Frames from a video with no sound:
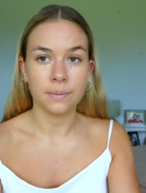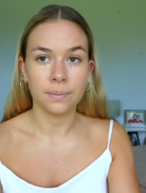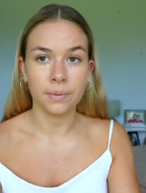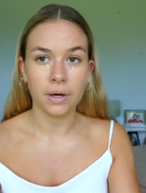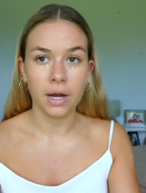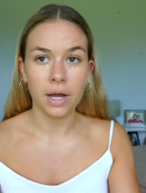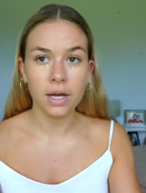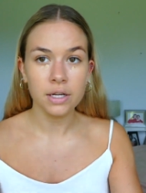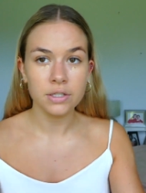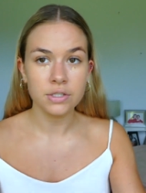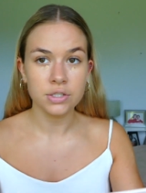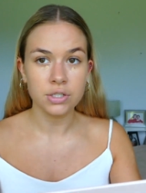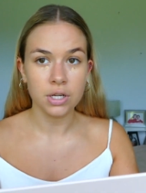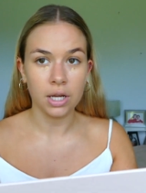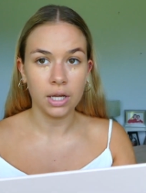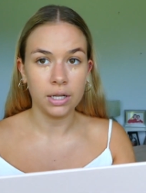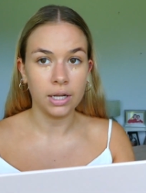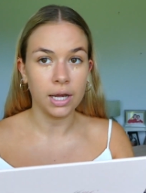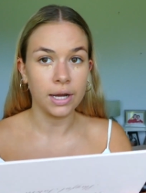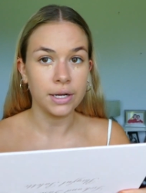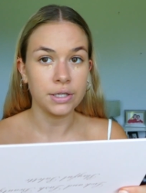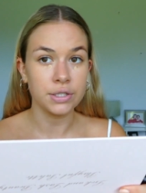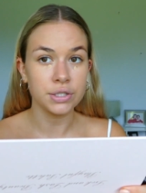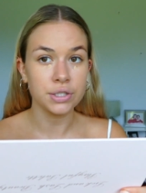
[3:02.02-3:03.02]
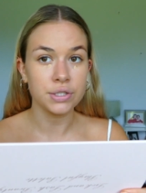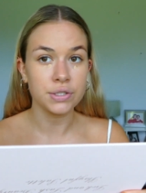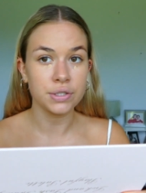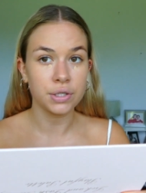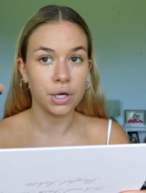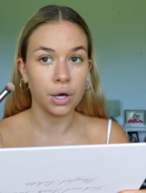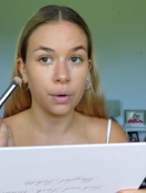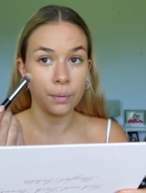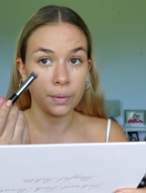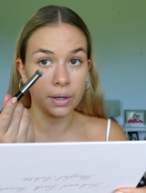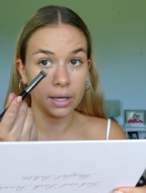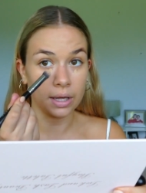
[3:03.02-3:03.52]
brush and I just
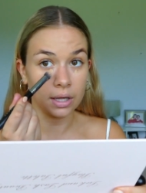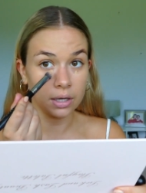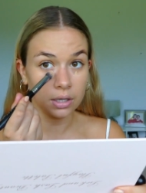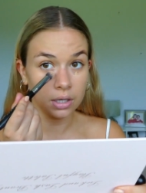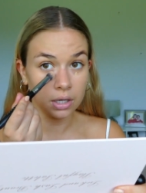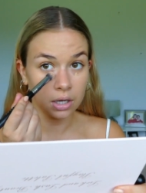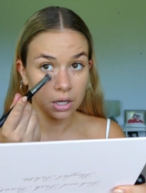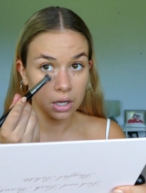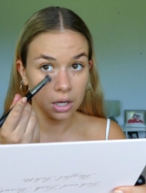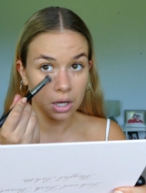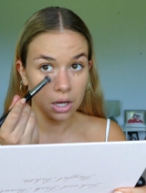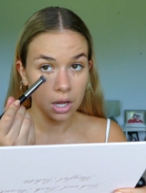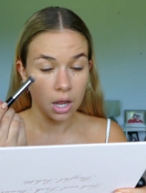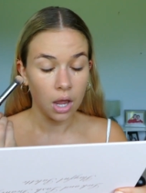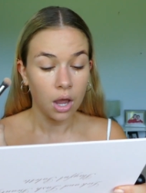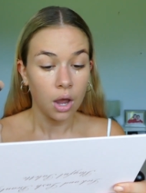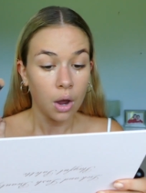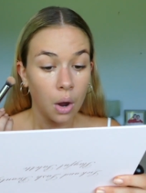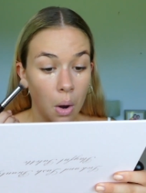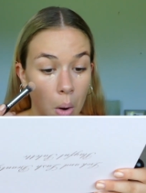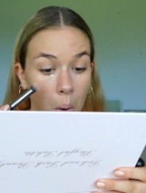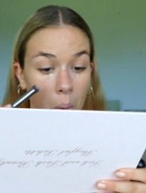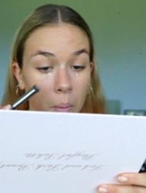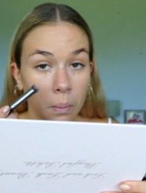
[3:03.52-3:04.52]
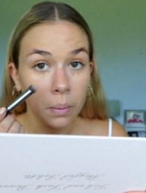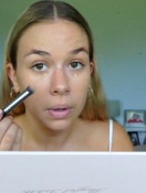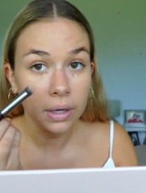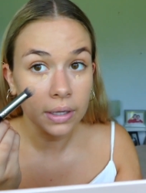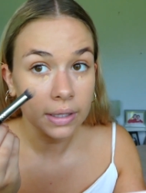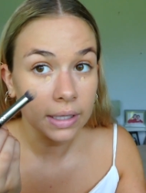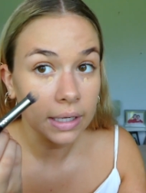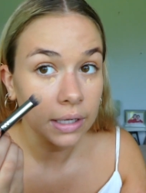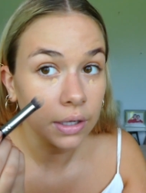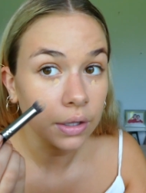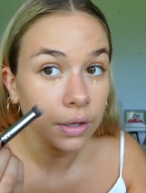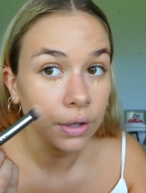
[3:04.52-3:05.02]
go in
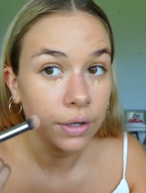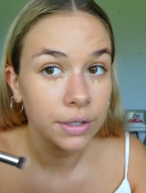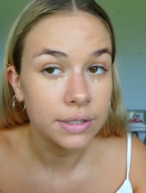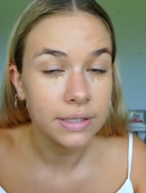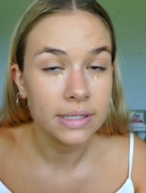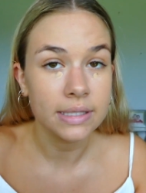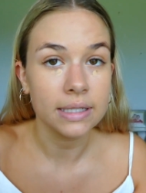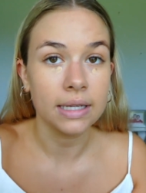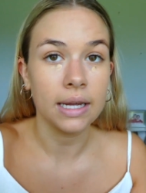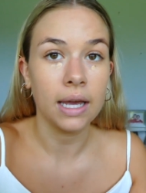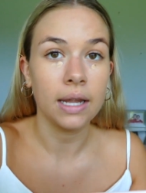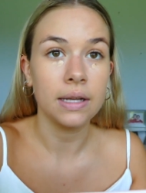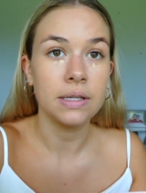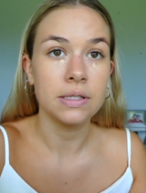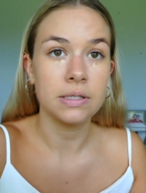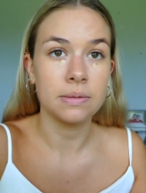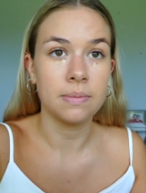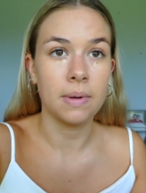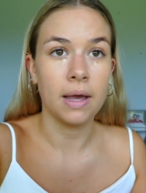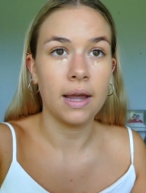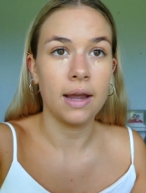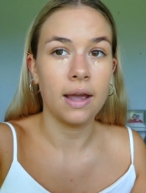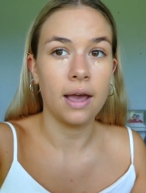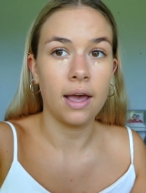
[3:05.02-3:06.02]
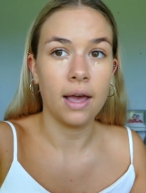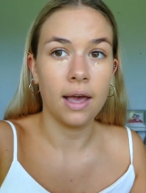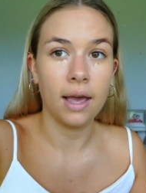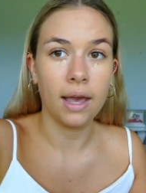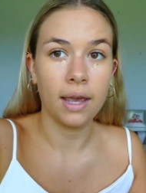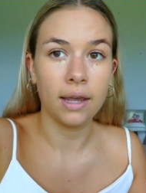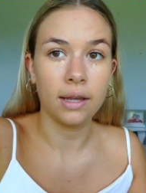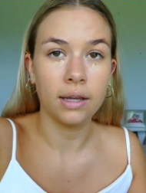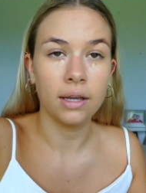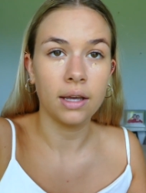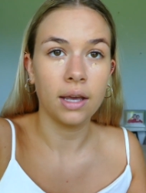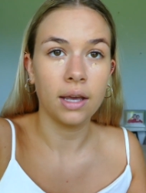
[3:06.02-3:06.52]
really closely under my eye.